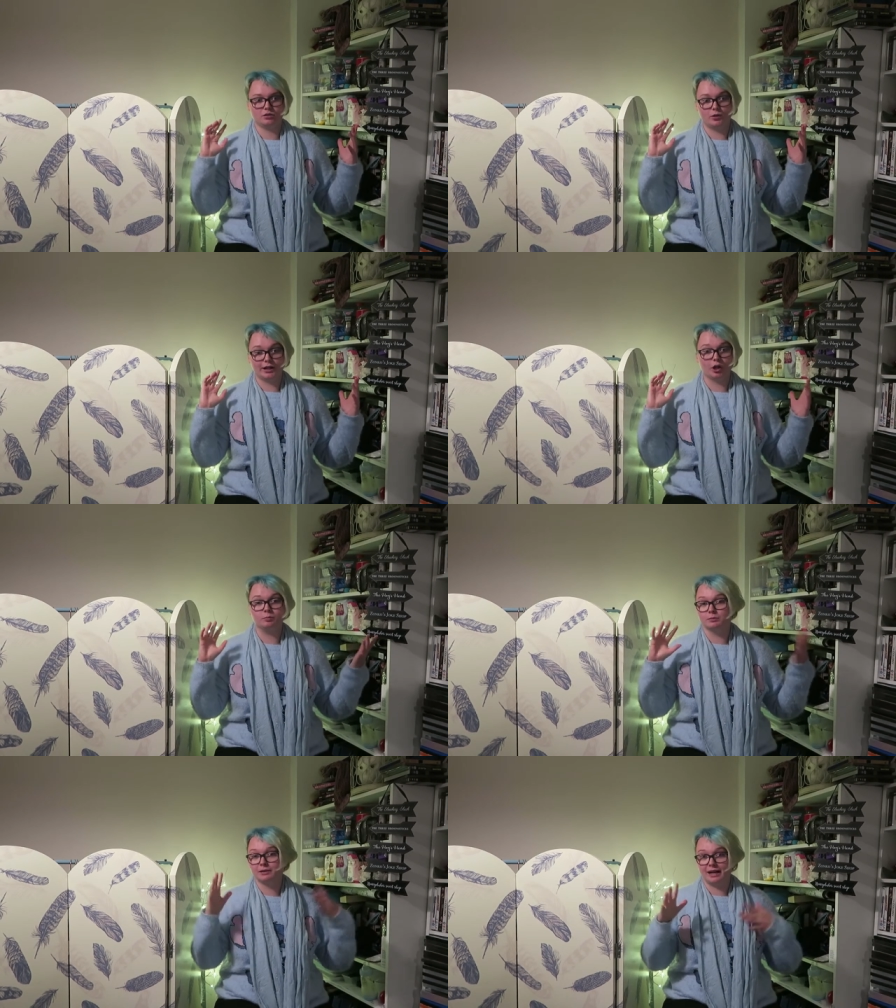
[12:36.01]
quite
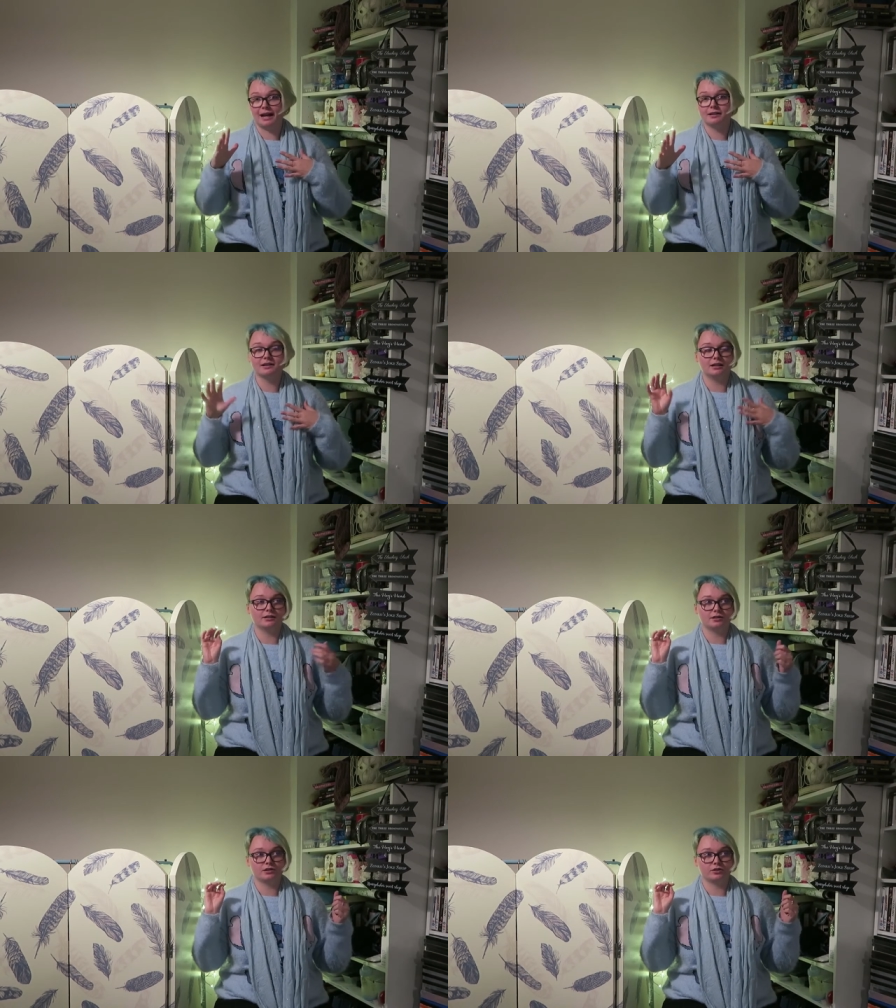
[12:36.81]
open plan
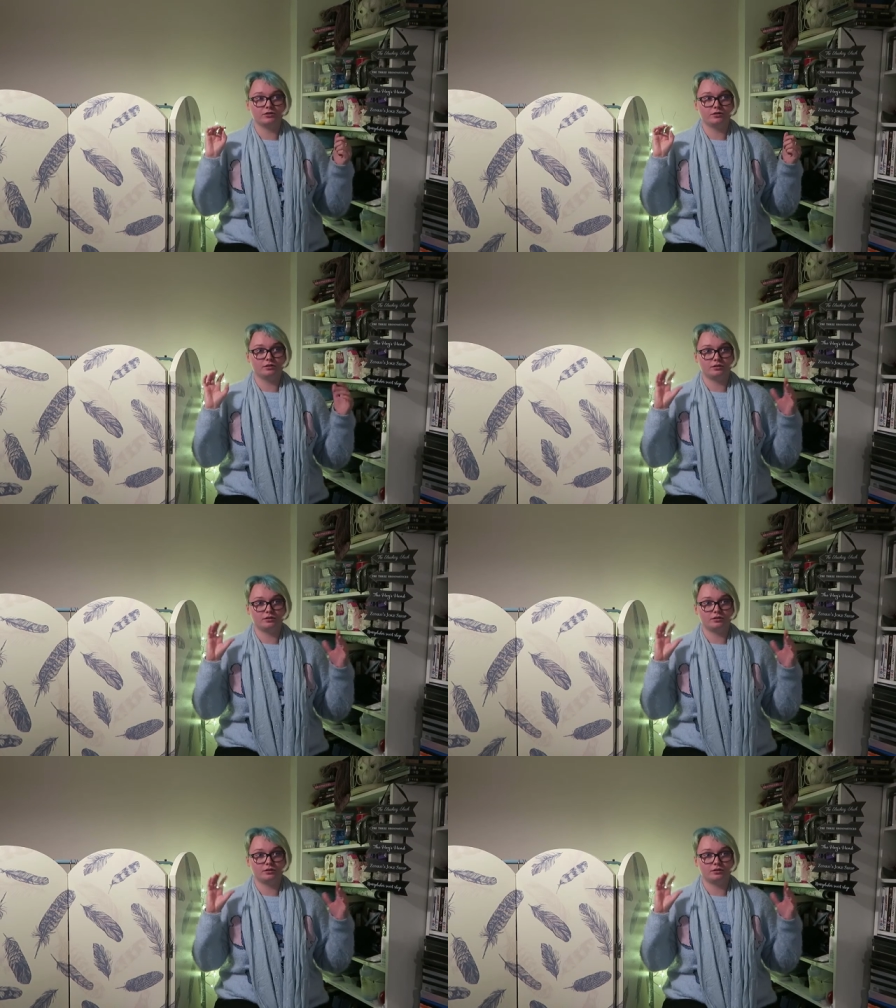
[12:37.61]
and there's a,